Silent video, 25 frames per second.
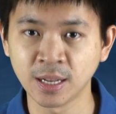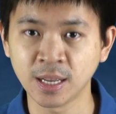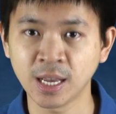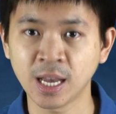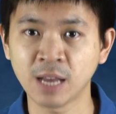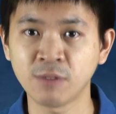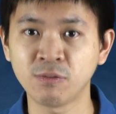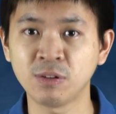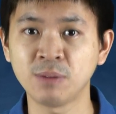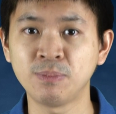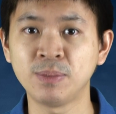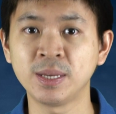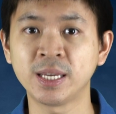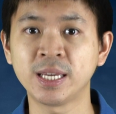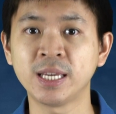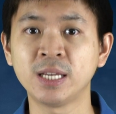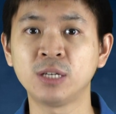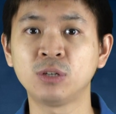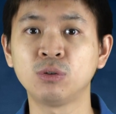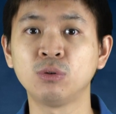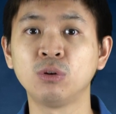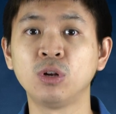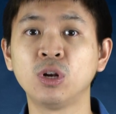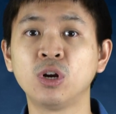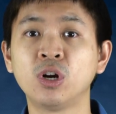And we begin
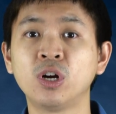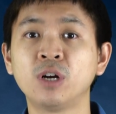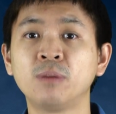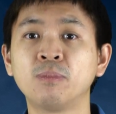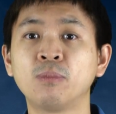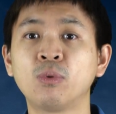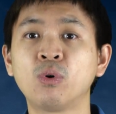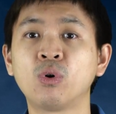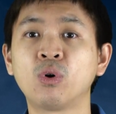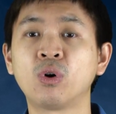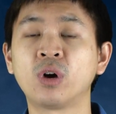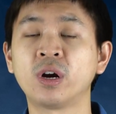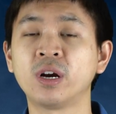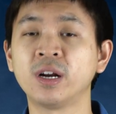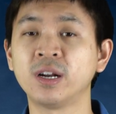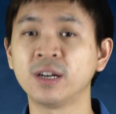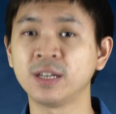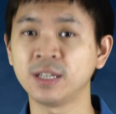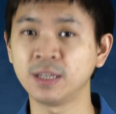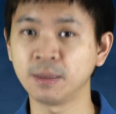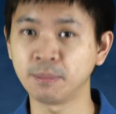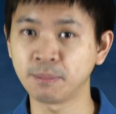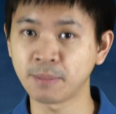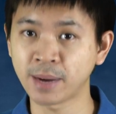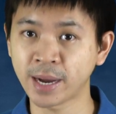to learn more.
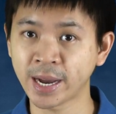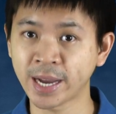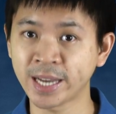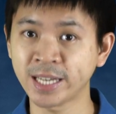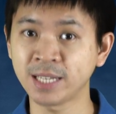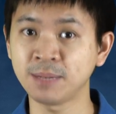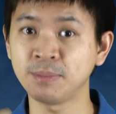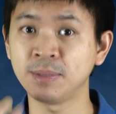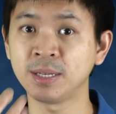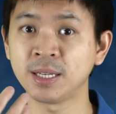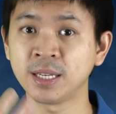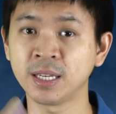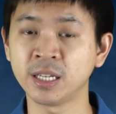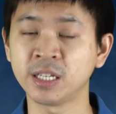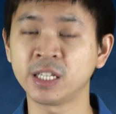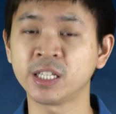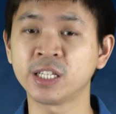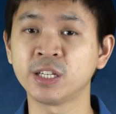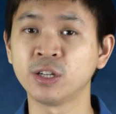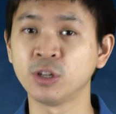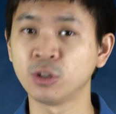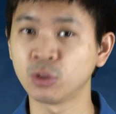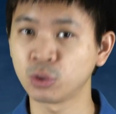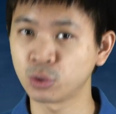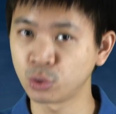The mind
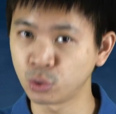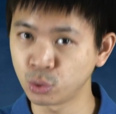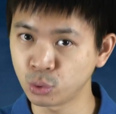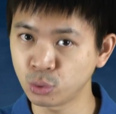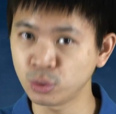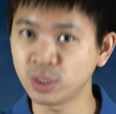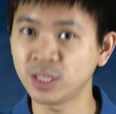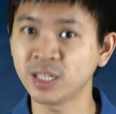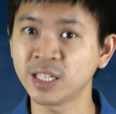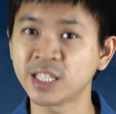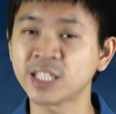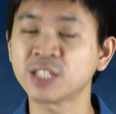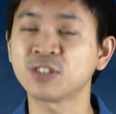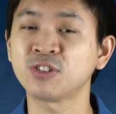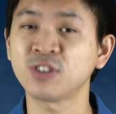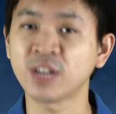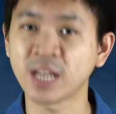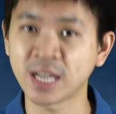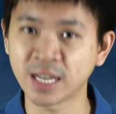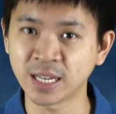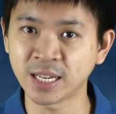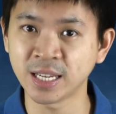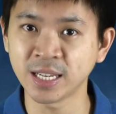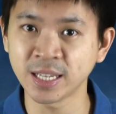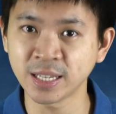begins, through this
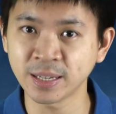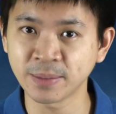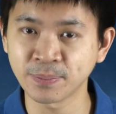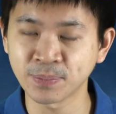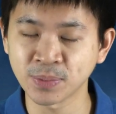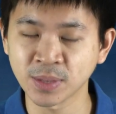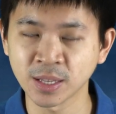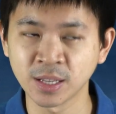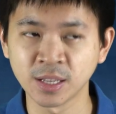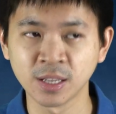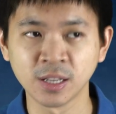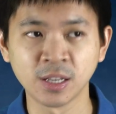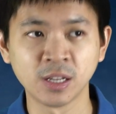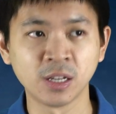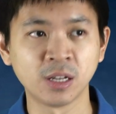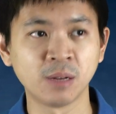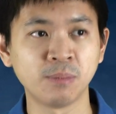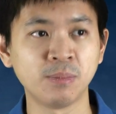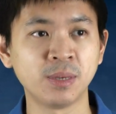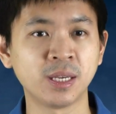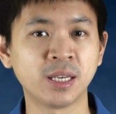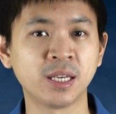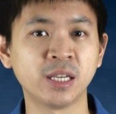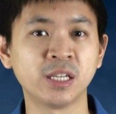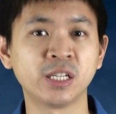training,
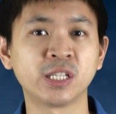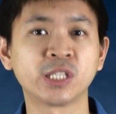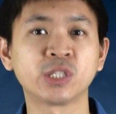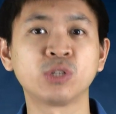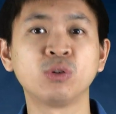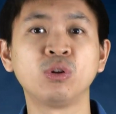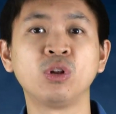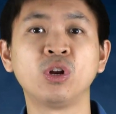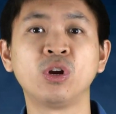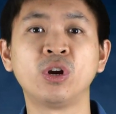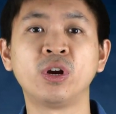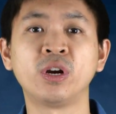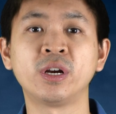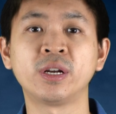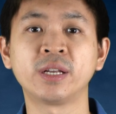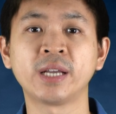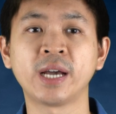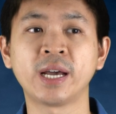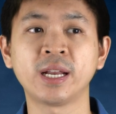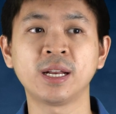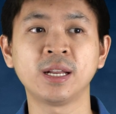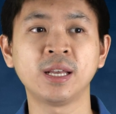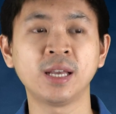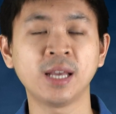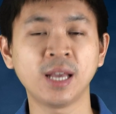begins to learn
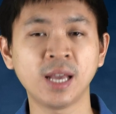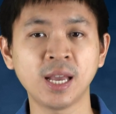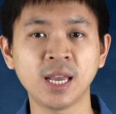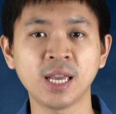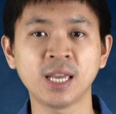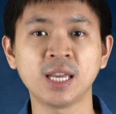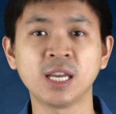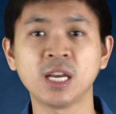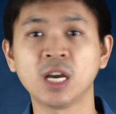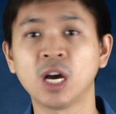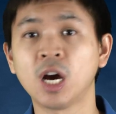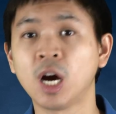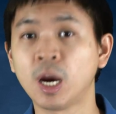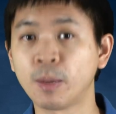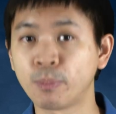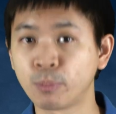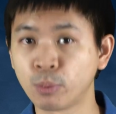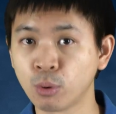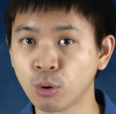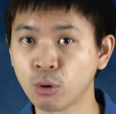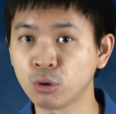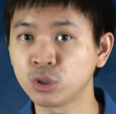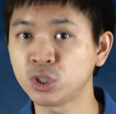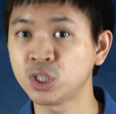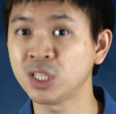that, hey,
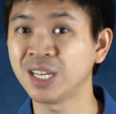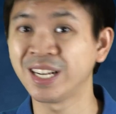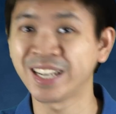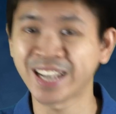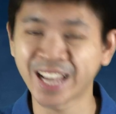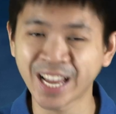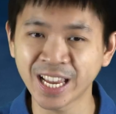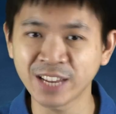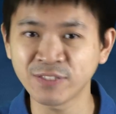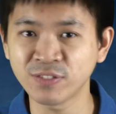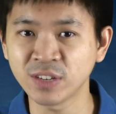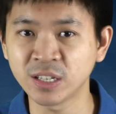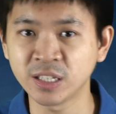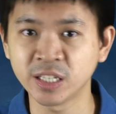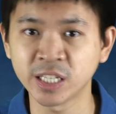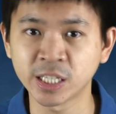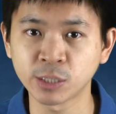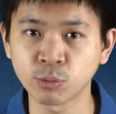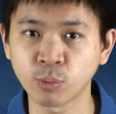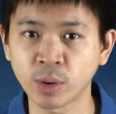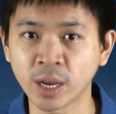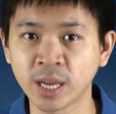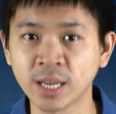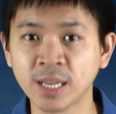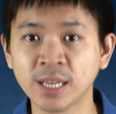approaching life in
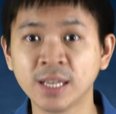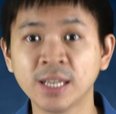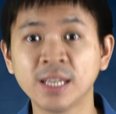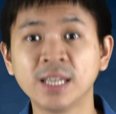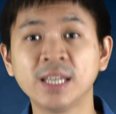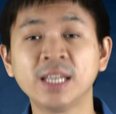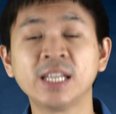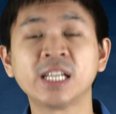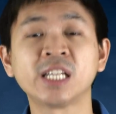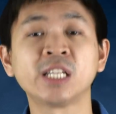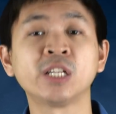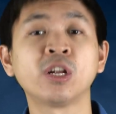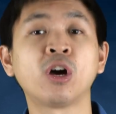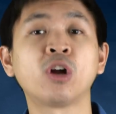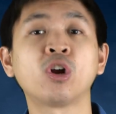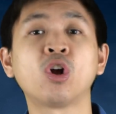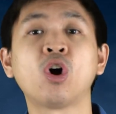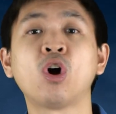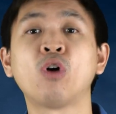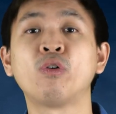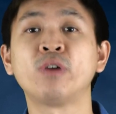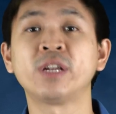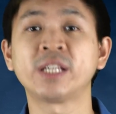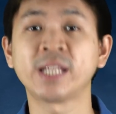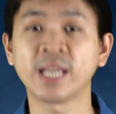this way is not
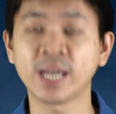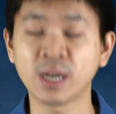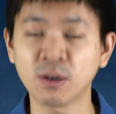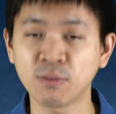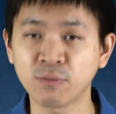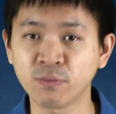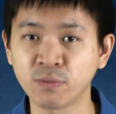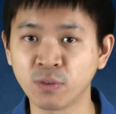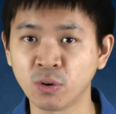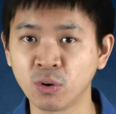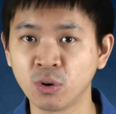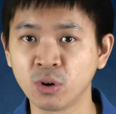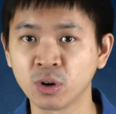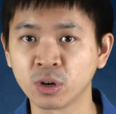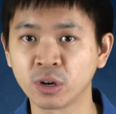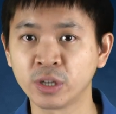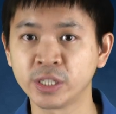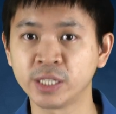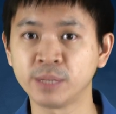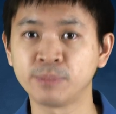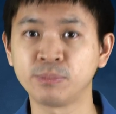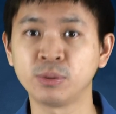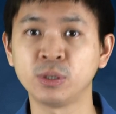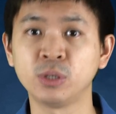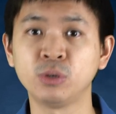always helpful because
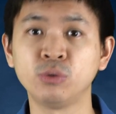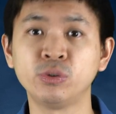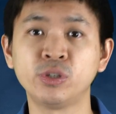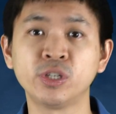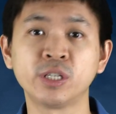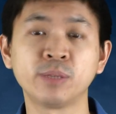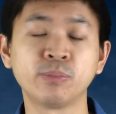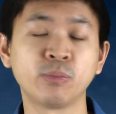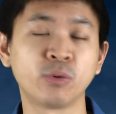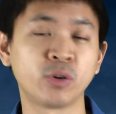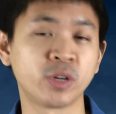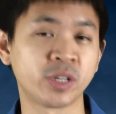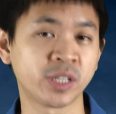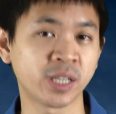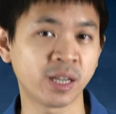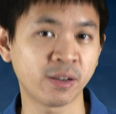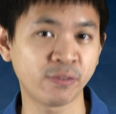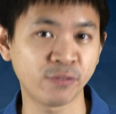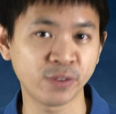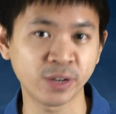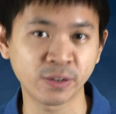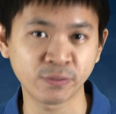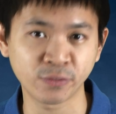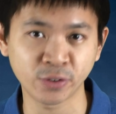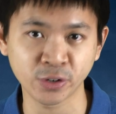it produces more
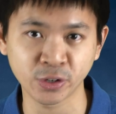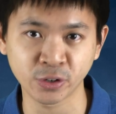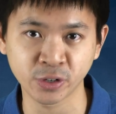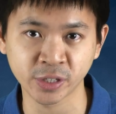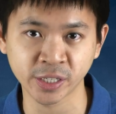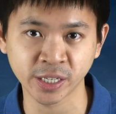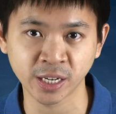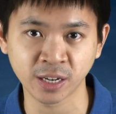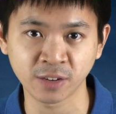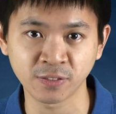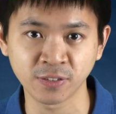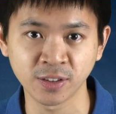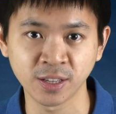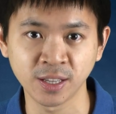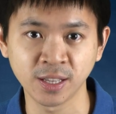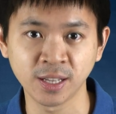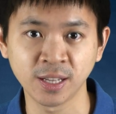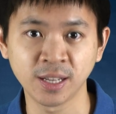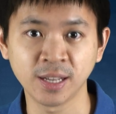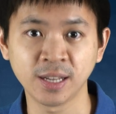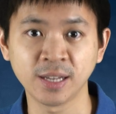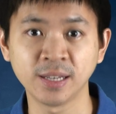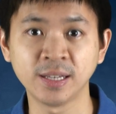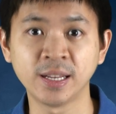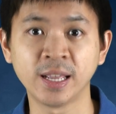suffering for yourself
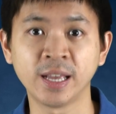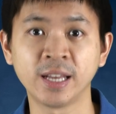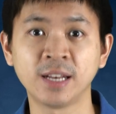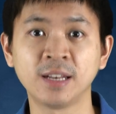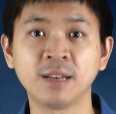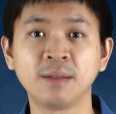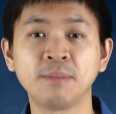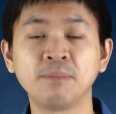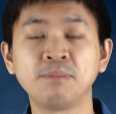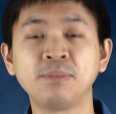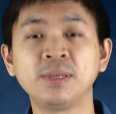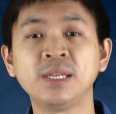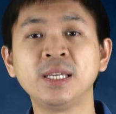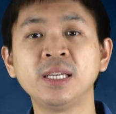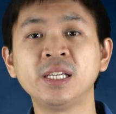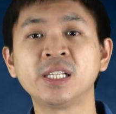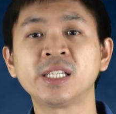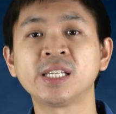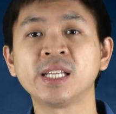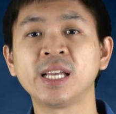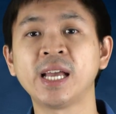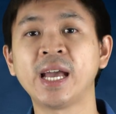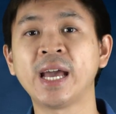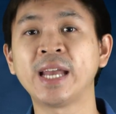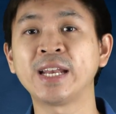than
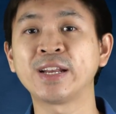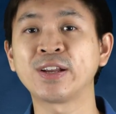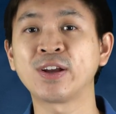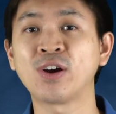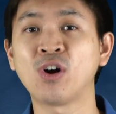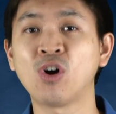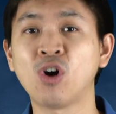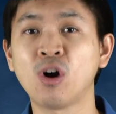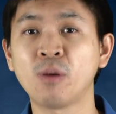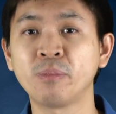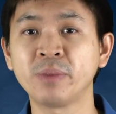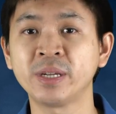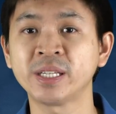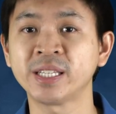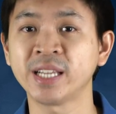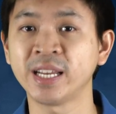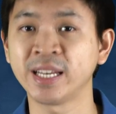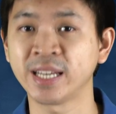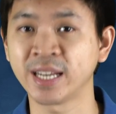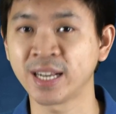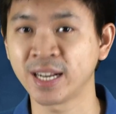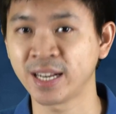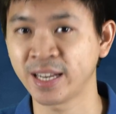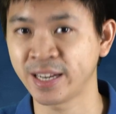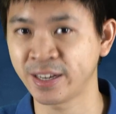peace and calmness
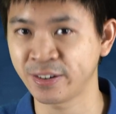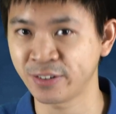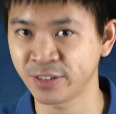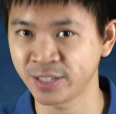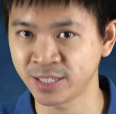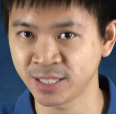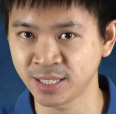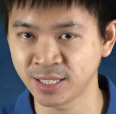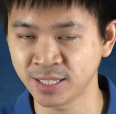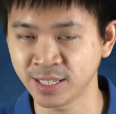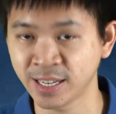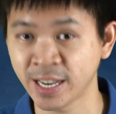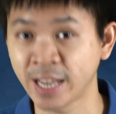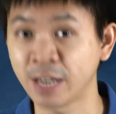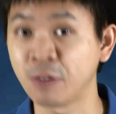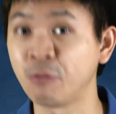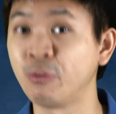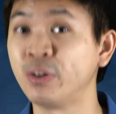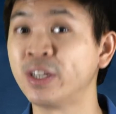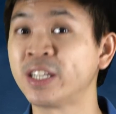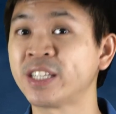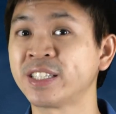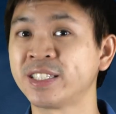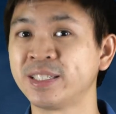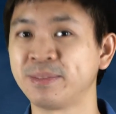and clarity and
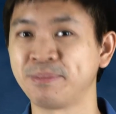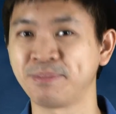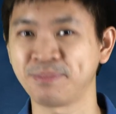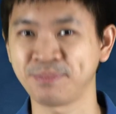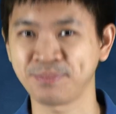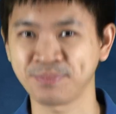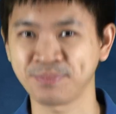wisdom.